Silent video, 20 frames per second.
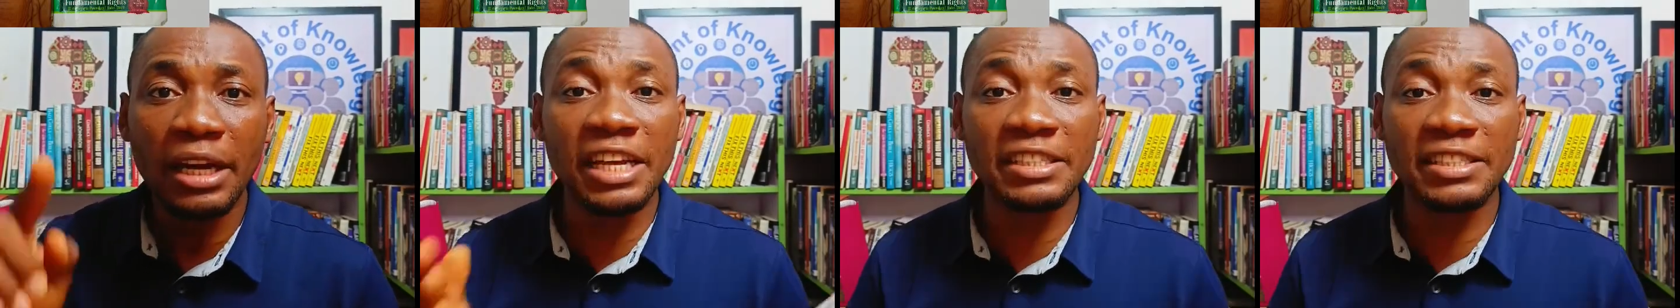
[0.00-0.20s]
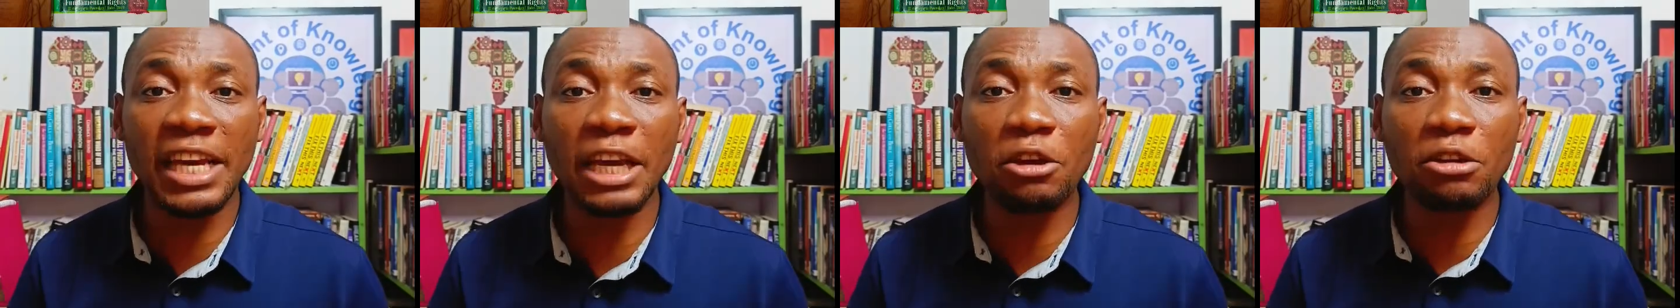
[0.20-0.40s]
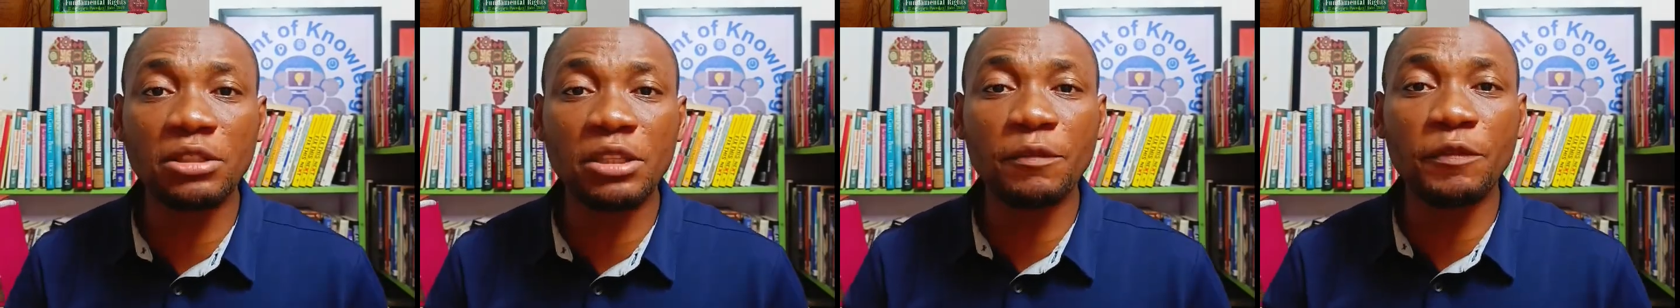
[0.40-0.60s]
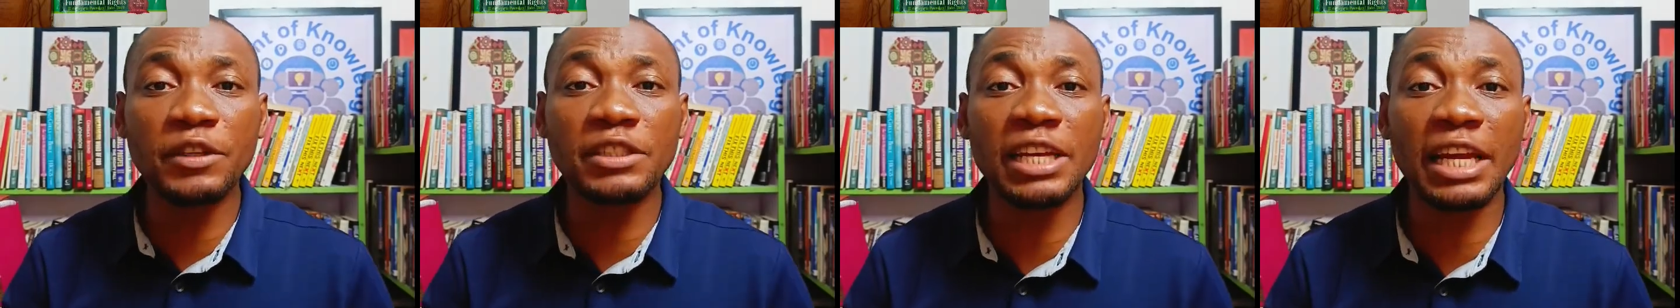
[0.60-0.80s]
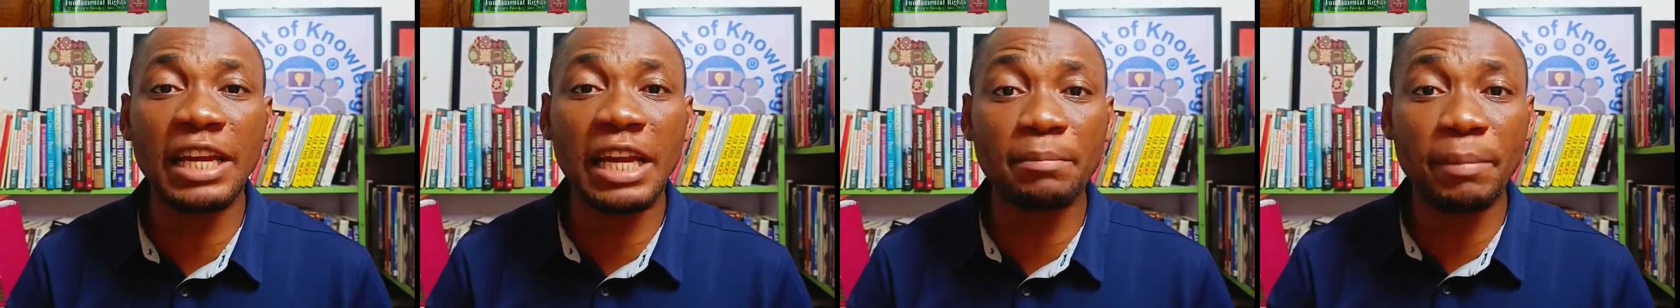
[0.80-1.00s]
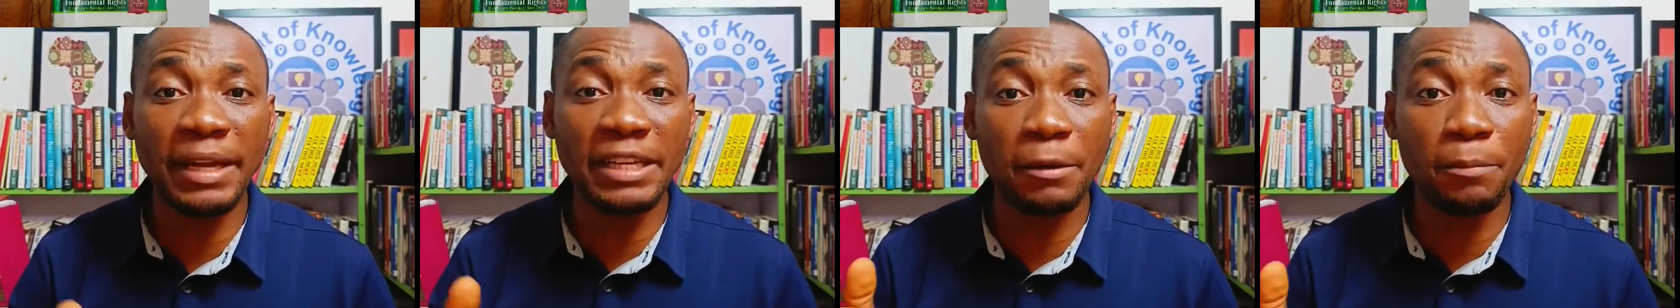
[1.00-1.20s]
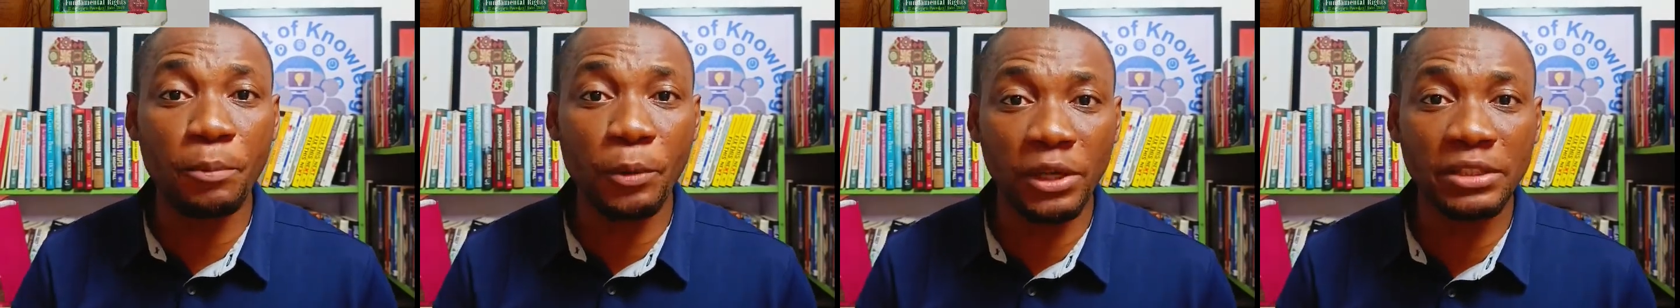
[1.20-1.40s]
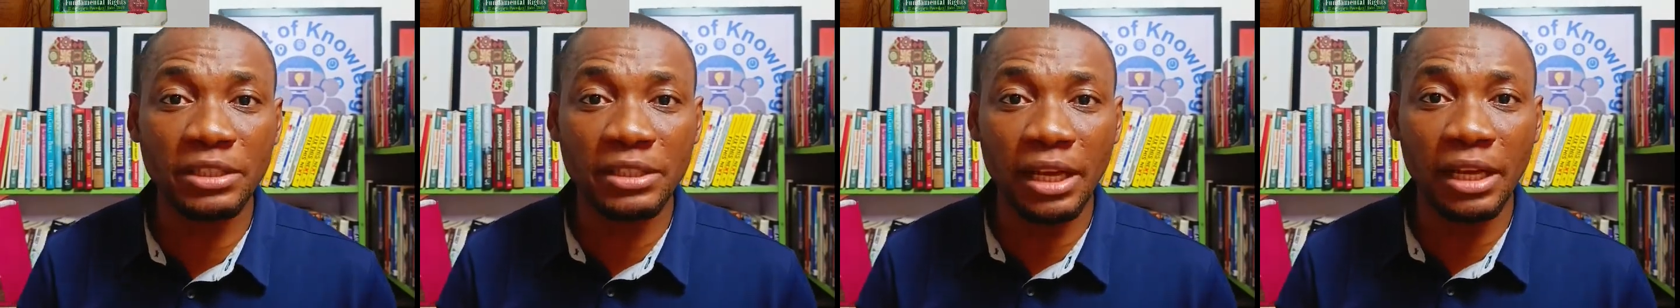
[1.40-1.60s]
The executive is headed by the
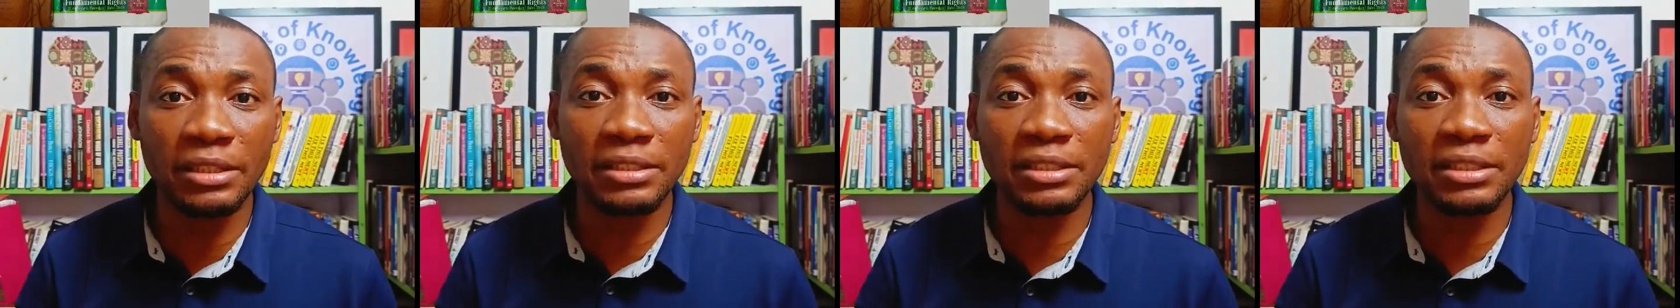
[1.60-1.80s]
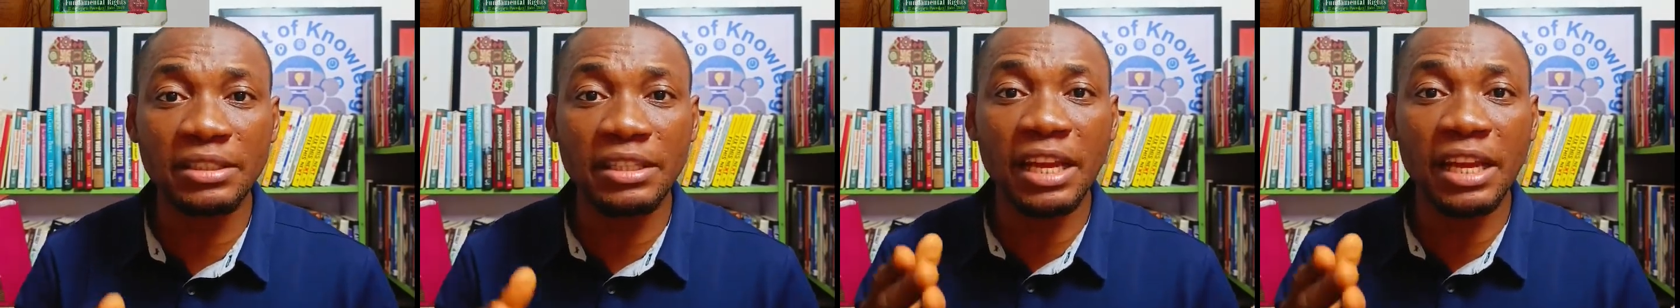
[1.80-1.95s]
president.